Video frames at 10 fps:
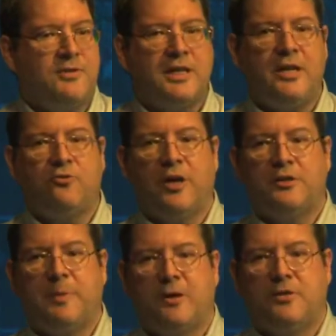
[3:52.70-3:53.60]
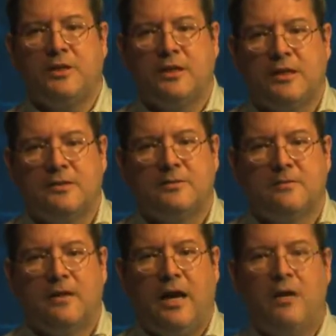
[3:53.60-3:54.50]
is any transparency in this.
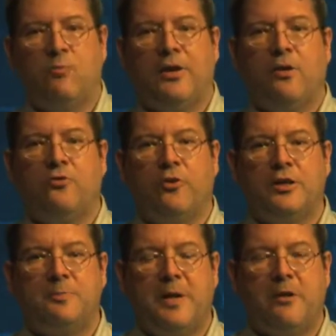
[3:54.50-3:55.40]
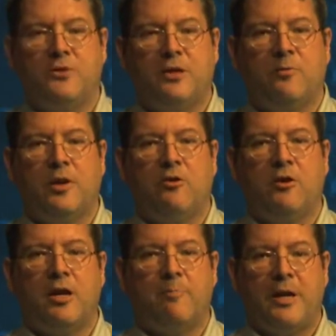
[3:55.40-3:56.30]
And without transparency and without
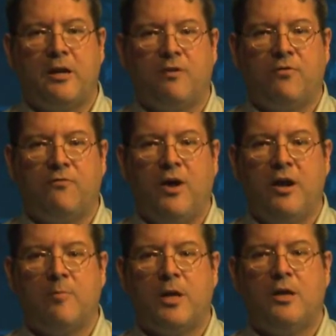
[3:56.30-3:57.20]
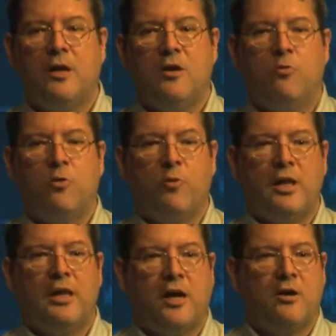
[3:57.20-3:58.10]
a competitive environment, we're
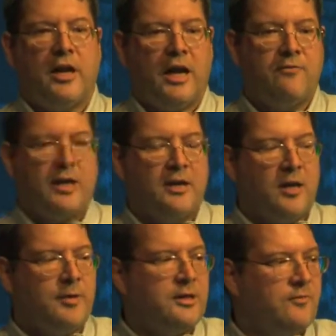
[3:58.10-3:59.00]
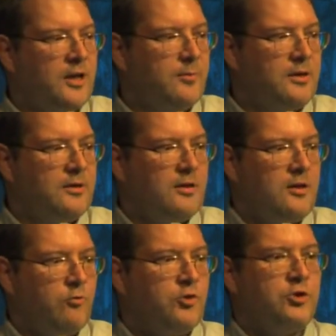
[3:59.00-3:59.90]
really not going to have economic development.
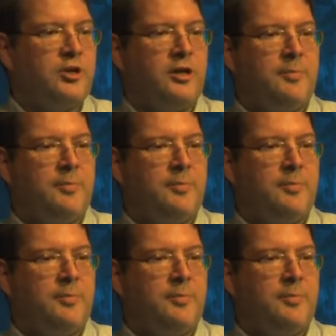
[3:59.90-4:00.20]
We're just going to